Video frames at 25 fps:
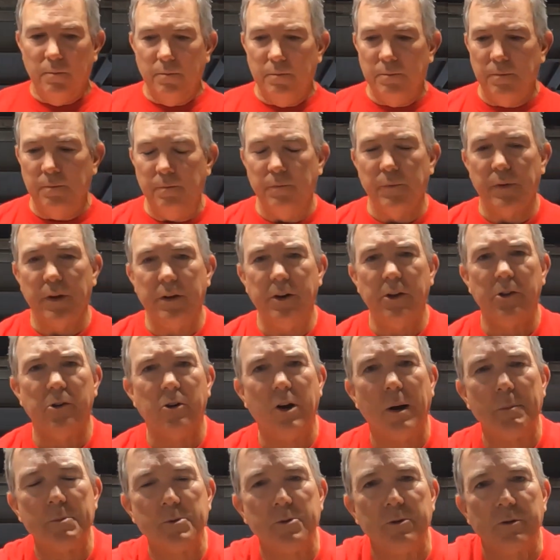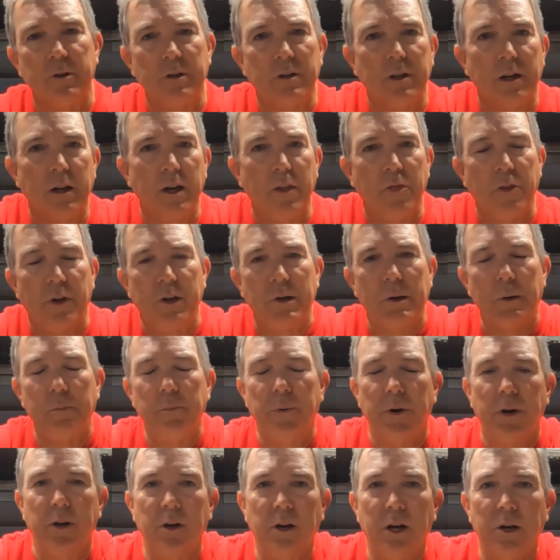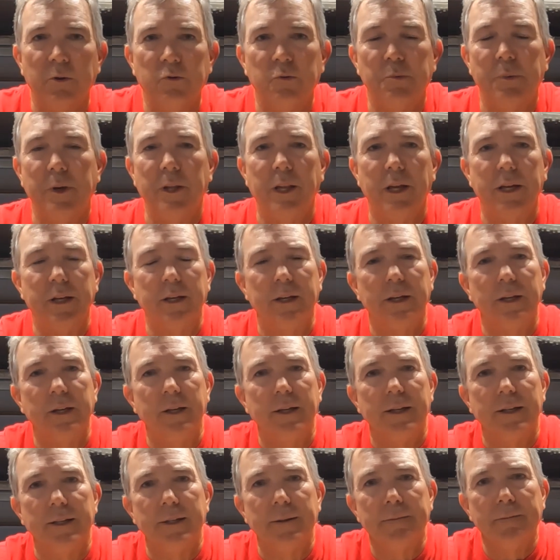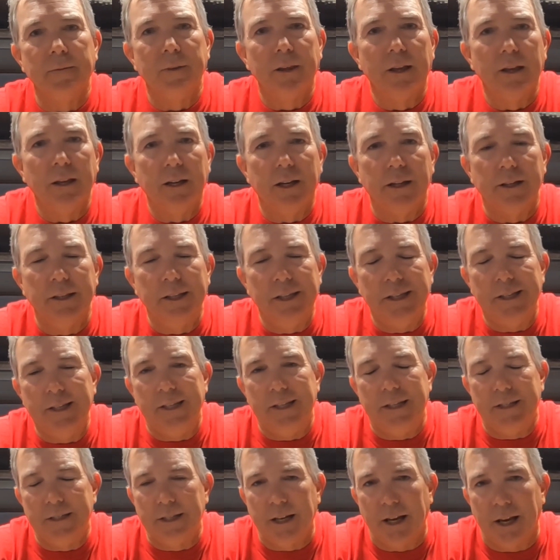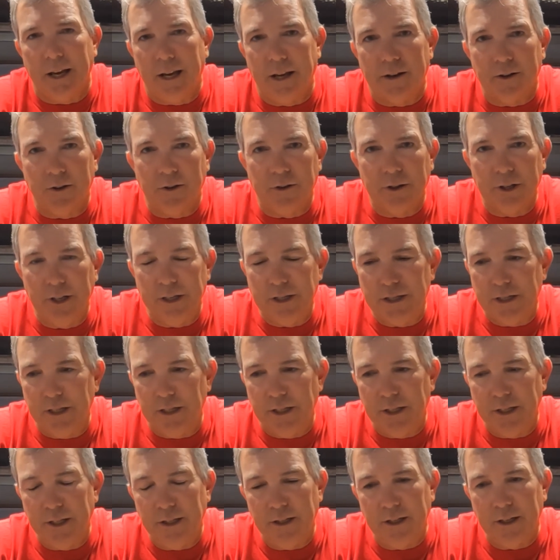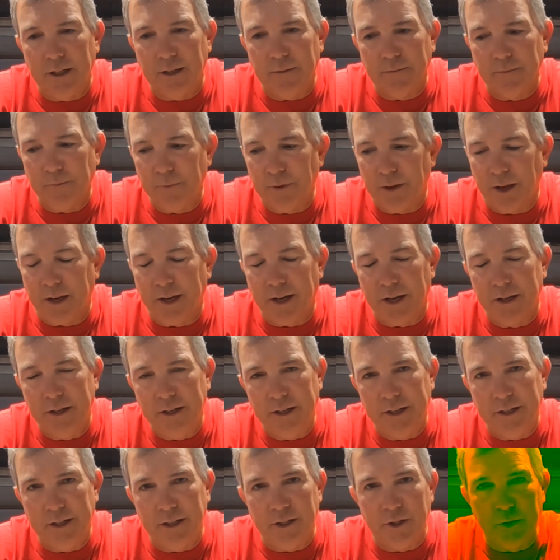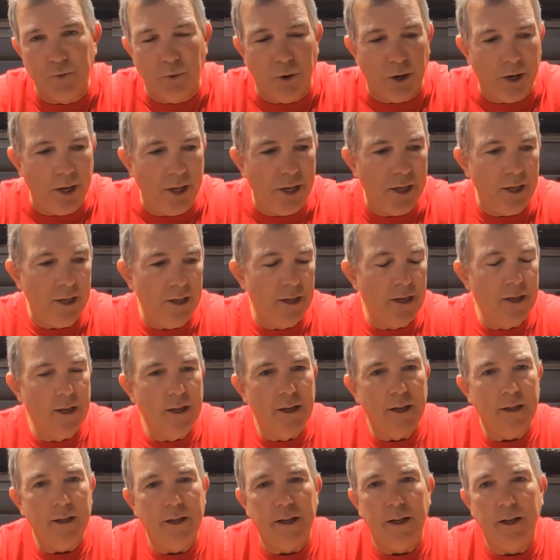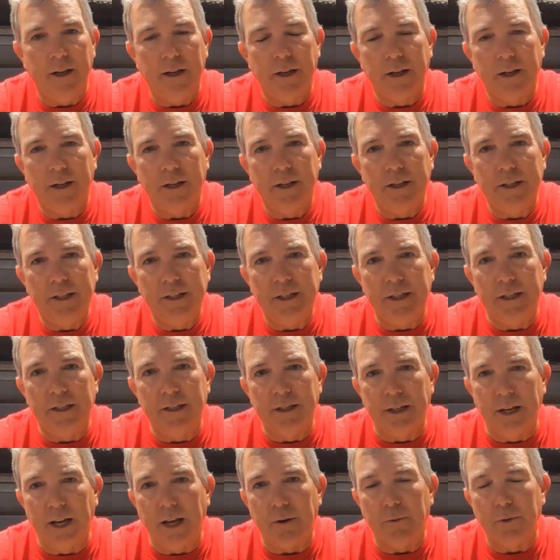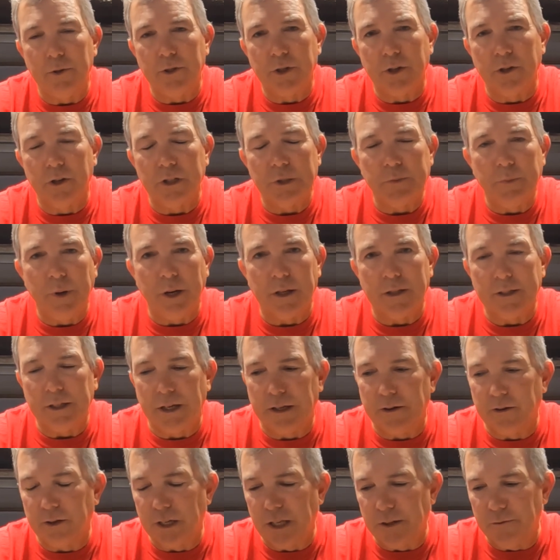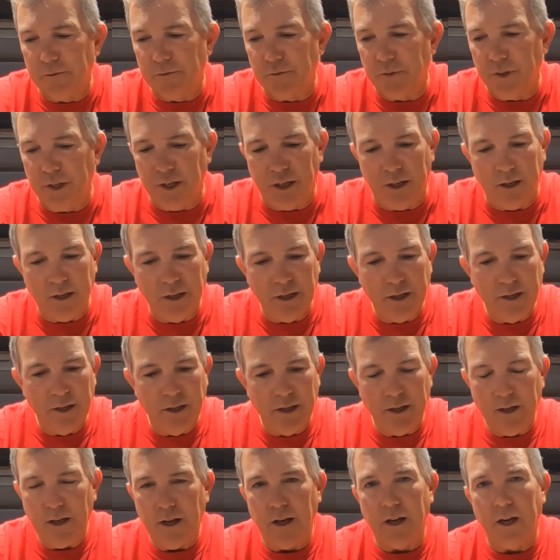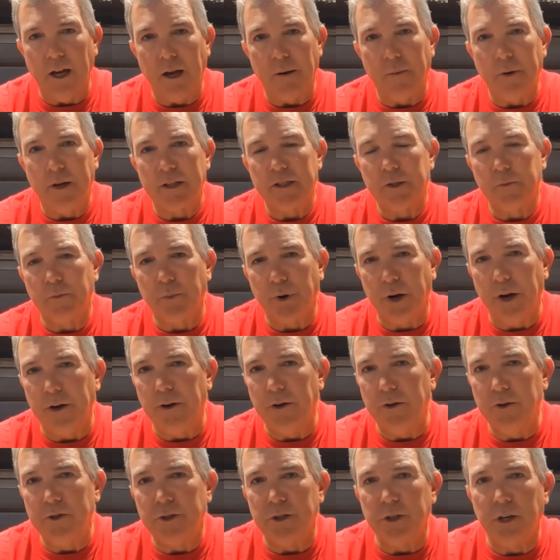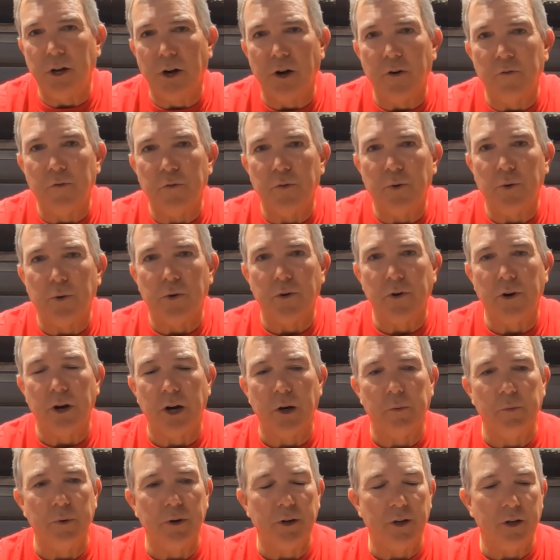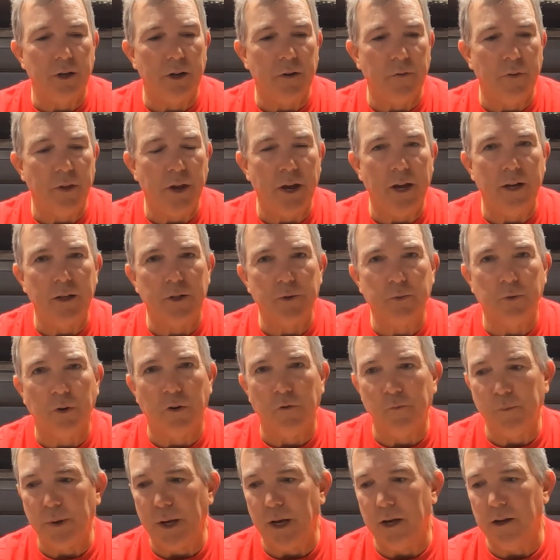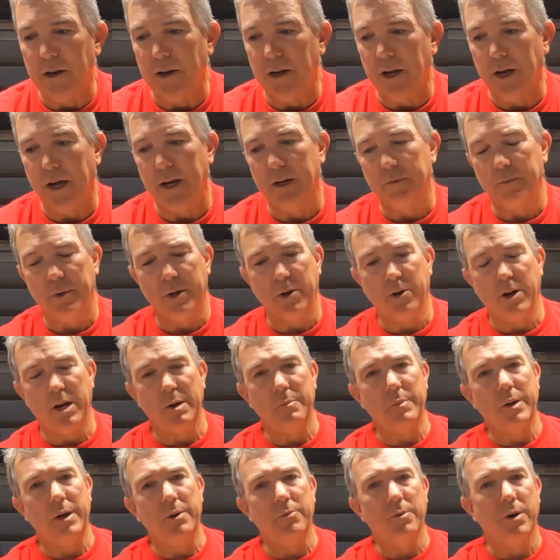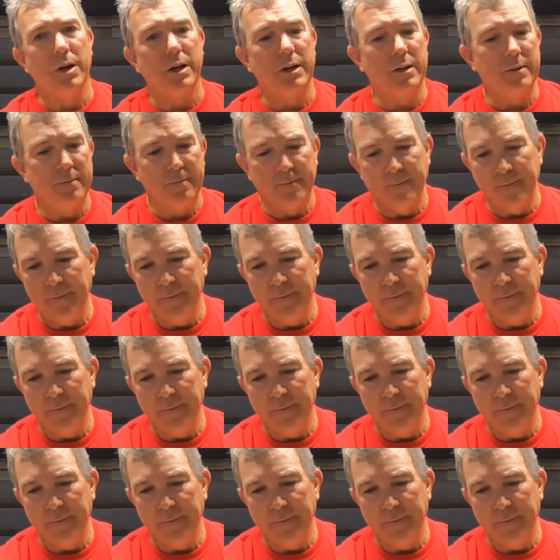Another option I thought about putting on would be like a DT10 or I got a DT20 and I got DT10, which goes about 10 or 11 feet. I got some brand new Cigar fluorocarbon on that and 12-pound line on my crankbait rod.